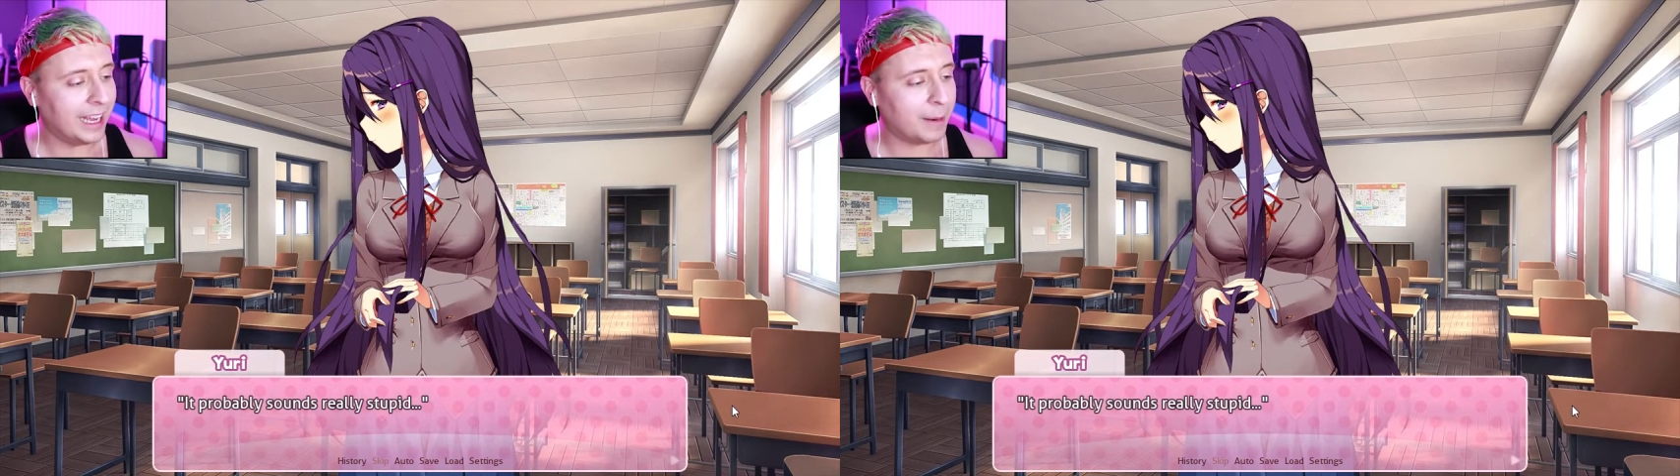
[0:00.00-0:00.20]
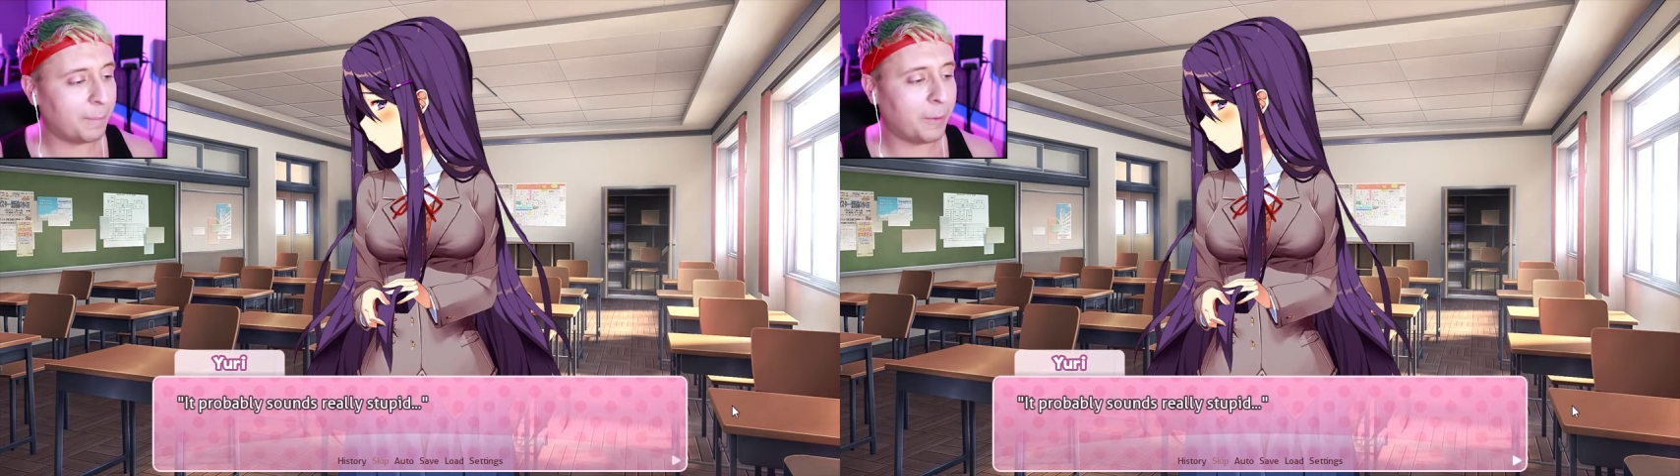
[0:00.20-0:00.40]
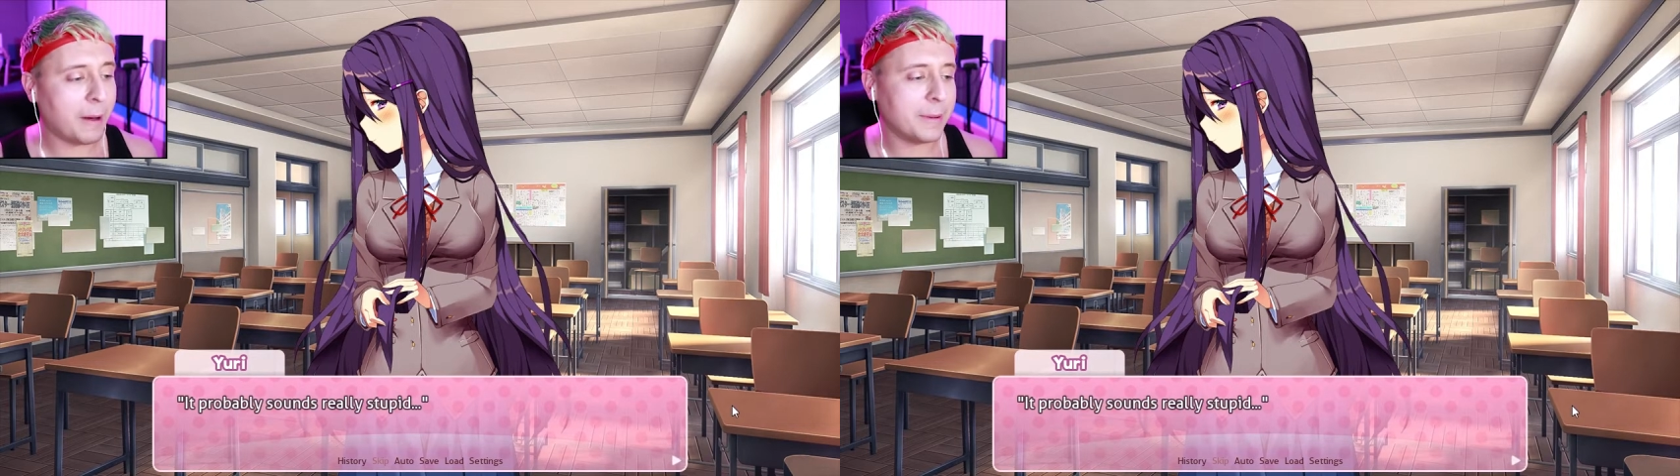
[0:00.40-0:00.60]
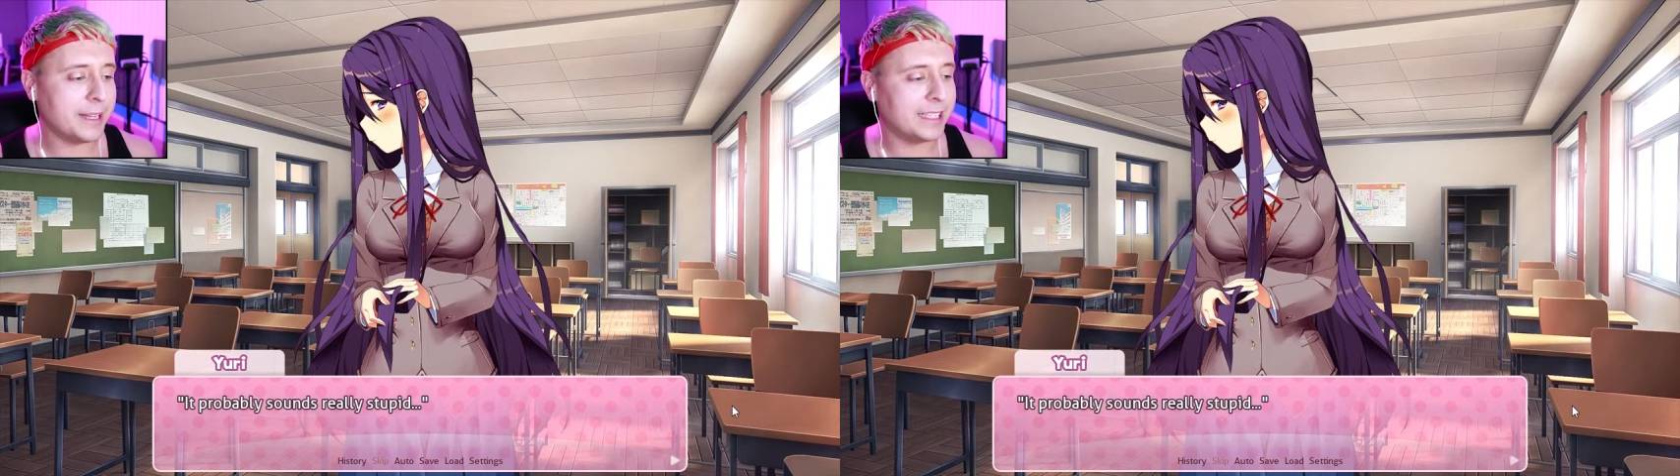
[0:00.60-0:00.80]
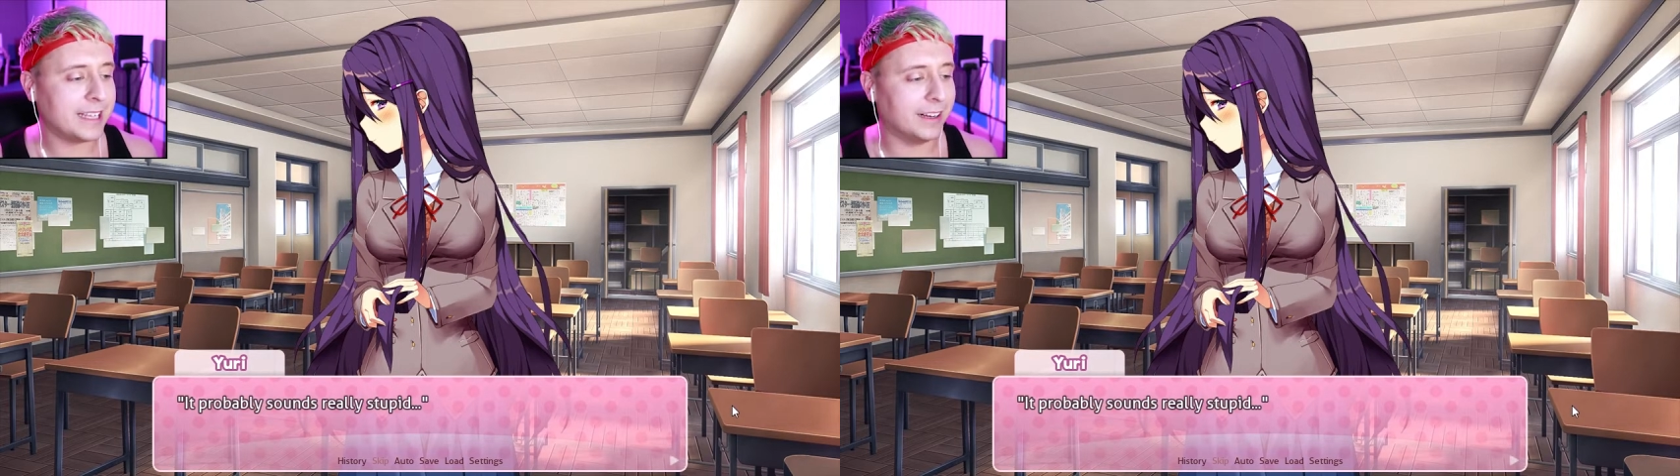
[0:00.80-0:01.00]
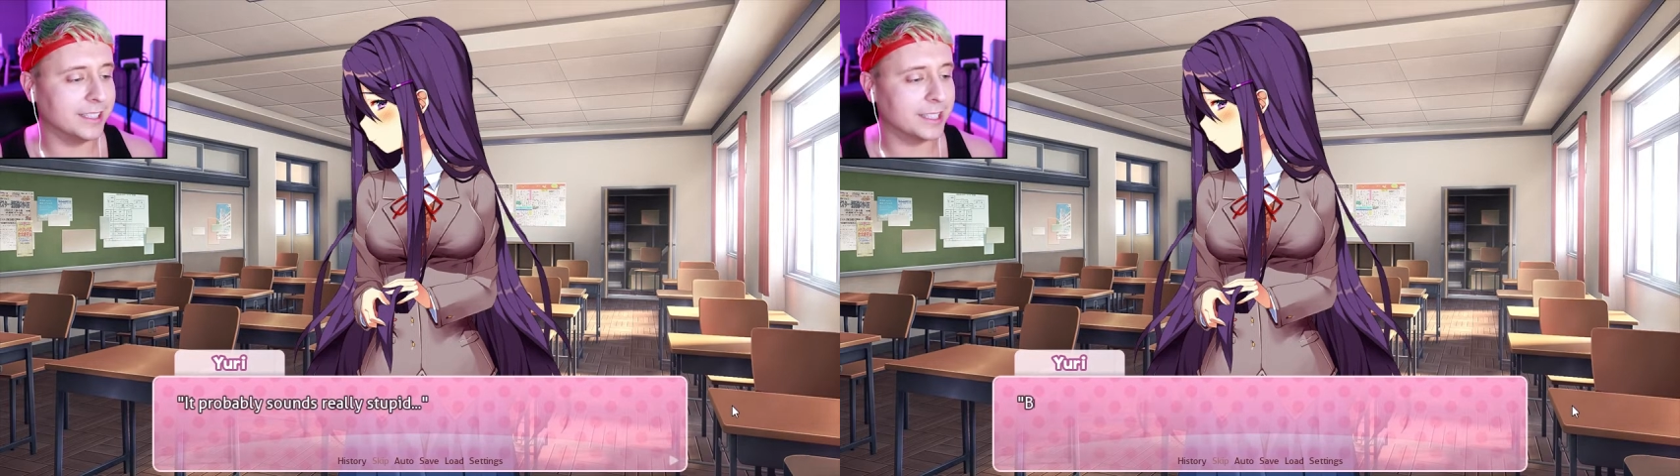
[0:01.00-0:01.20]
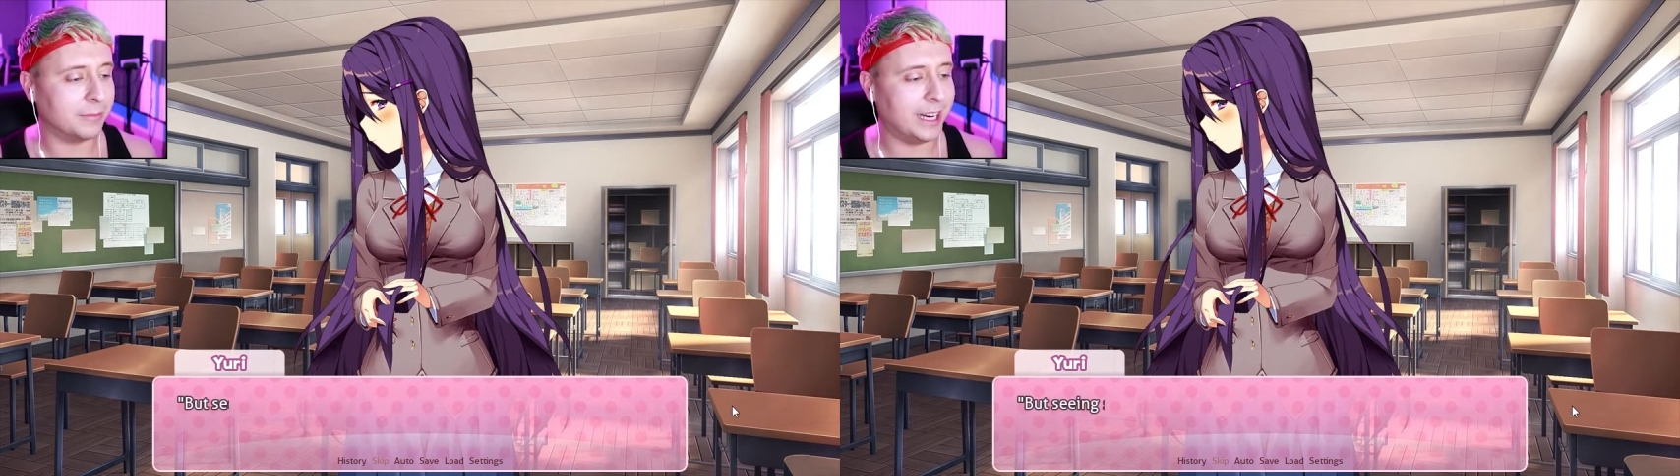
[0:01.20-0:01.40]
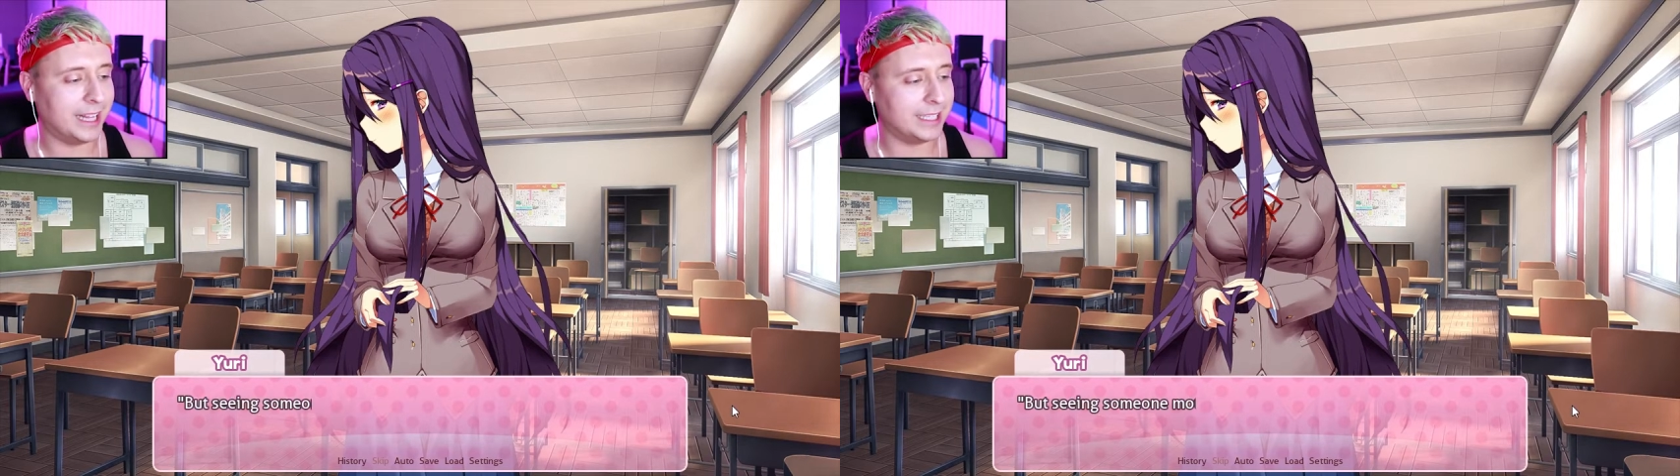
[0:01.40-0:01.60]
It probably sounds
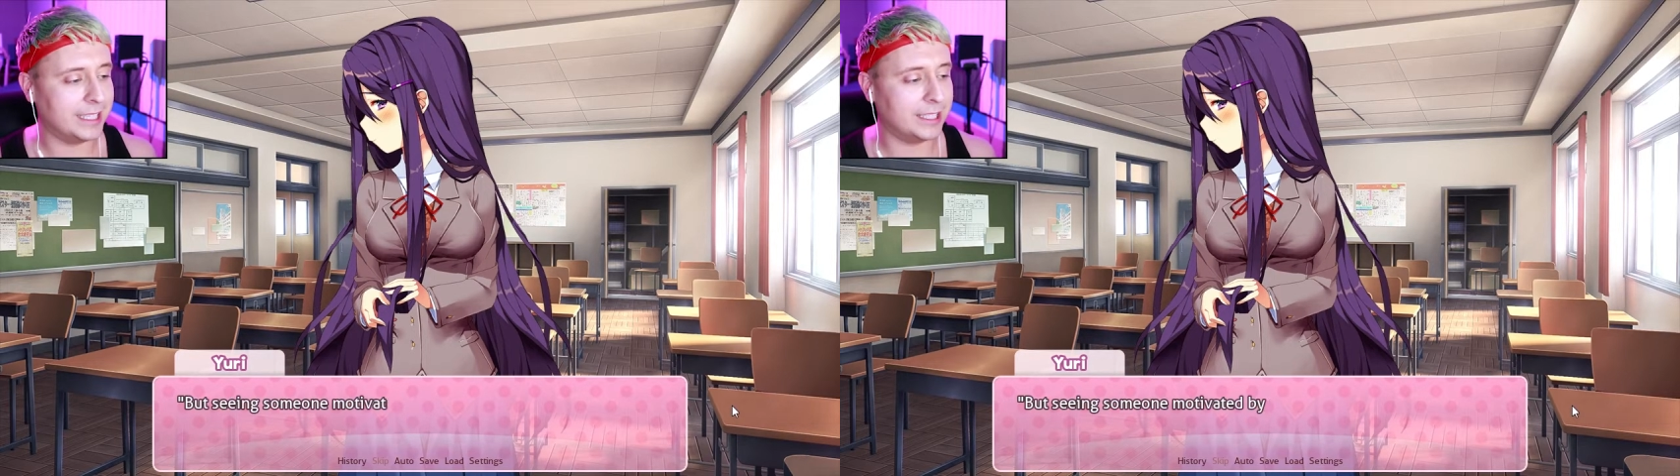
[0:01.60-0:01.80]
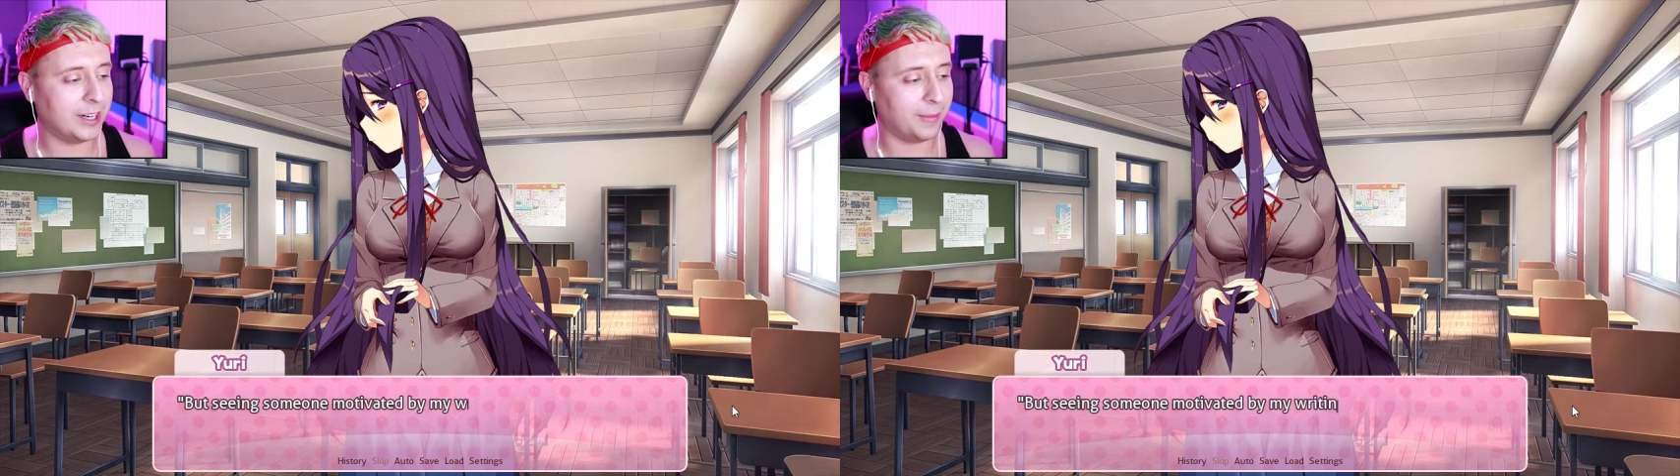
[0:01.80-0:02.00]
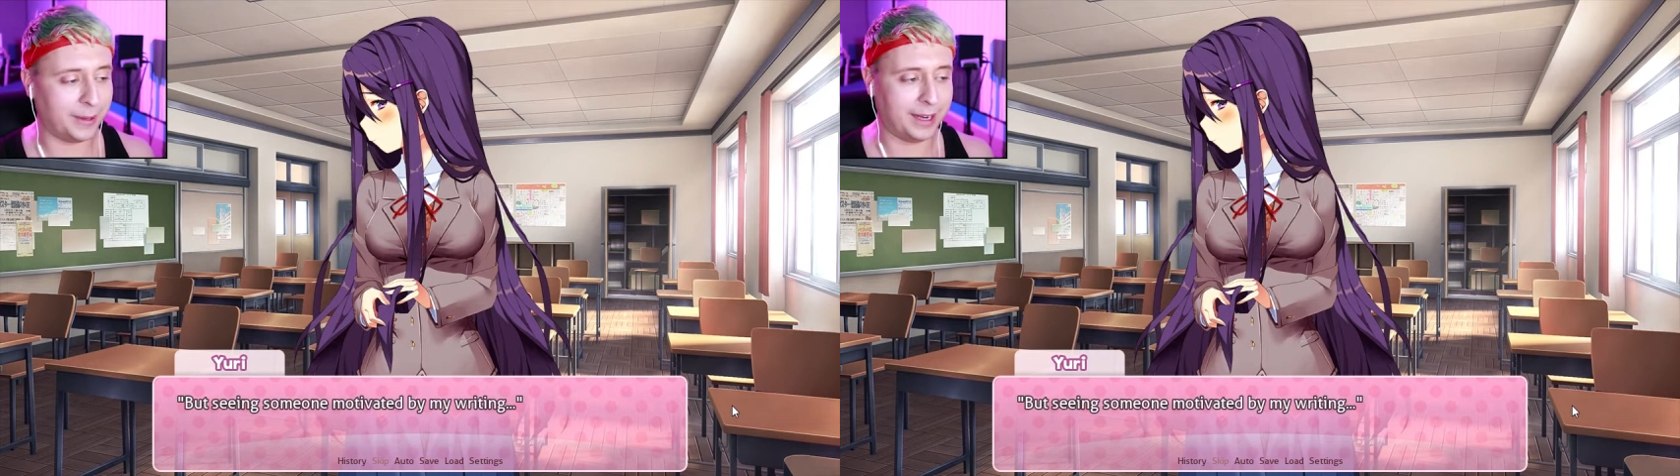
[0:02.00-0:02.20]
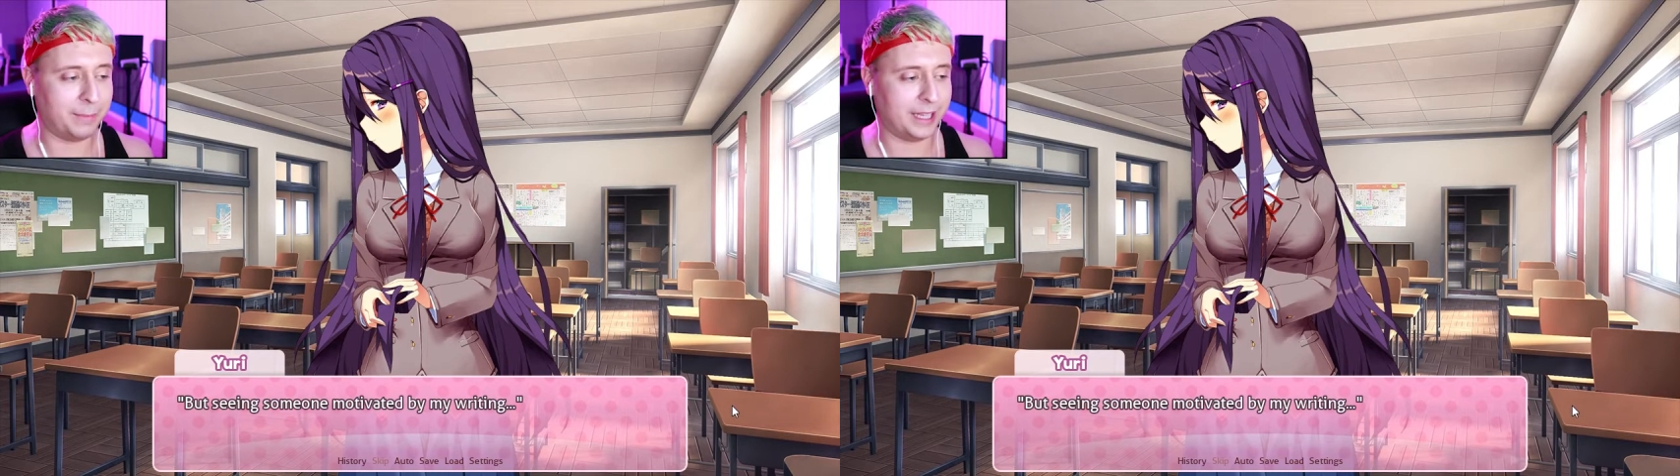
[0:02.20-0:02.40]
really stupid,